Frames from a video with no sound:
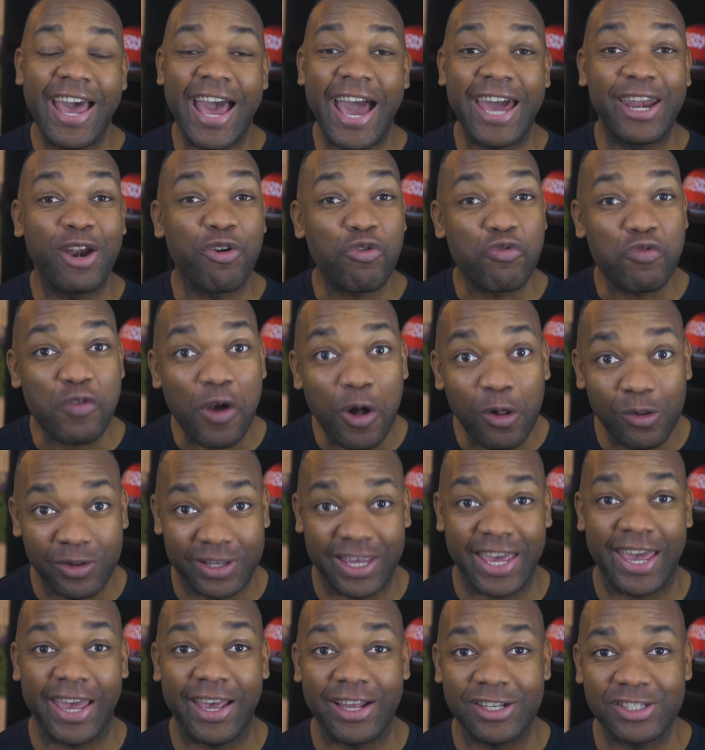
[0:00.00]
and a roll
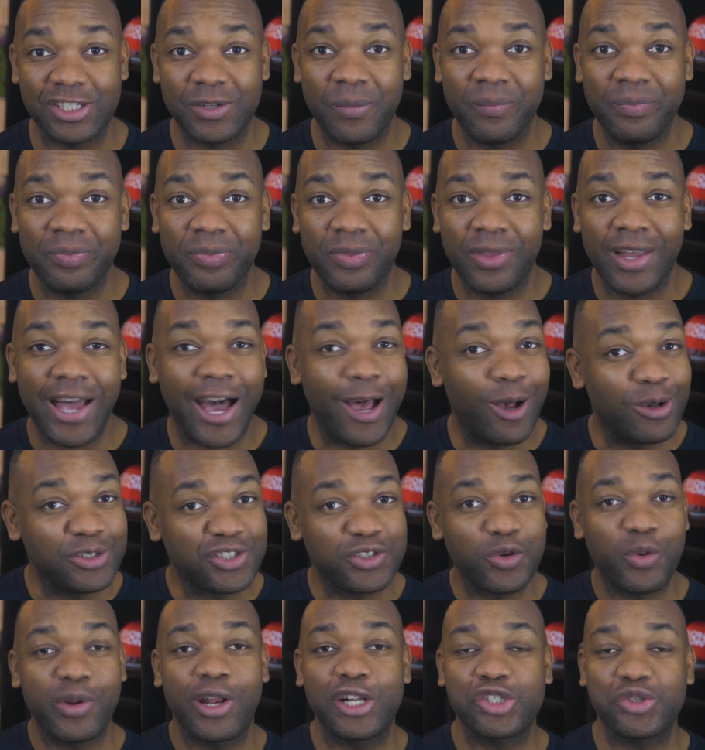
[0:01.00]
cage. I
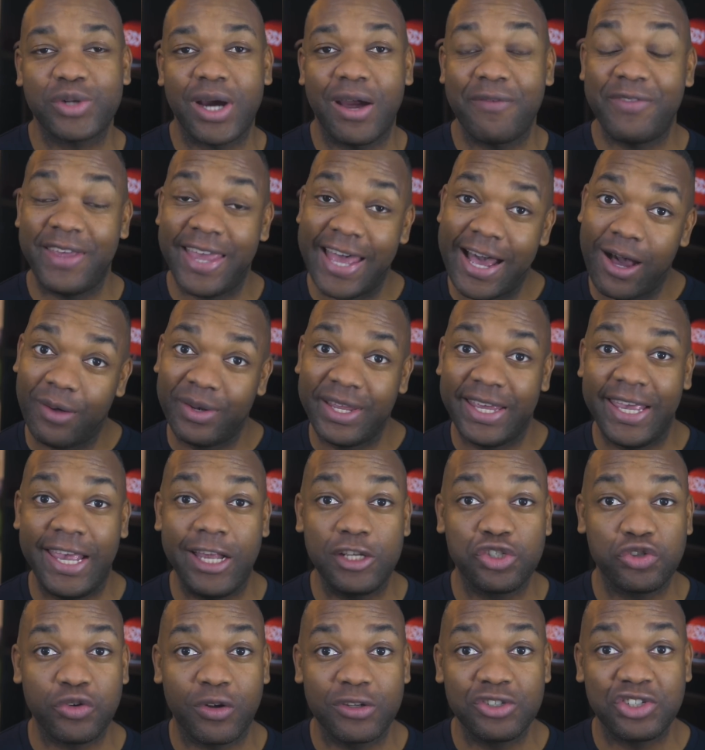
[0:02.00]
also want to drive the Audi
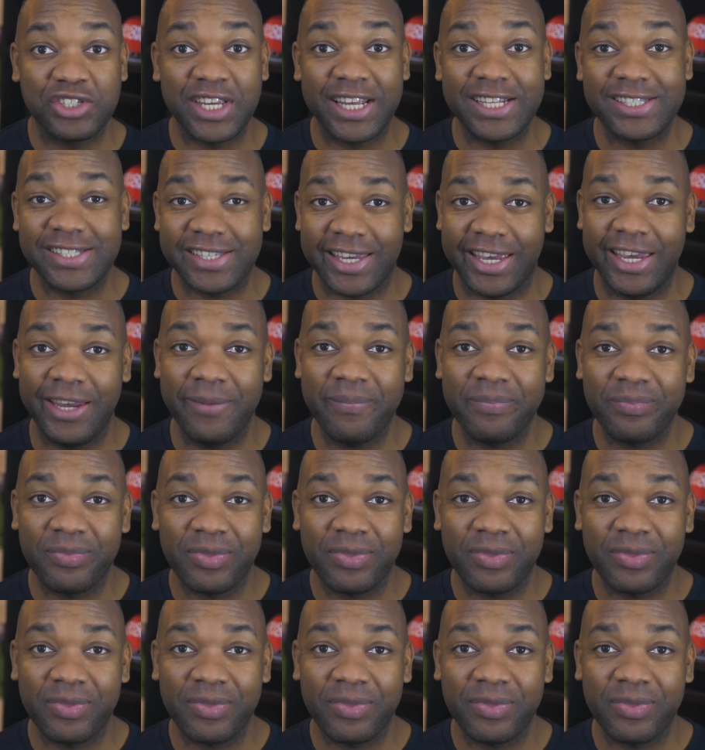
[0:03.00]
e-tron GT.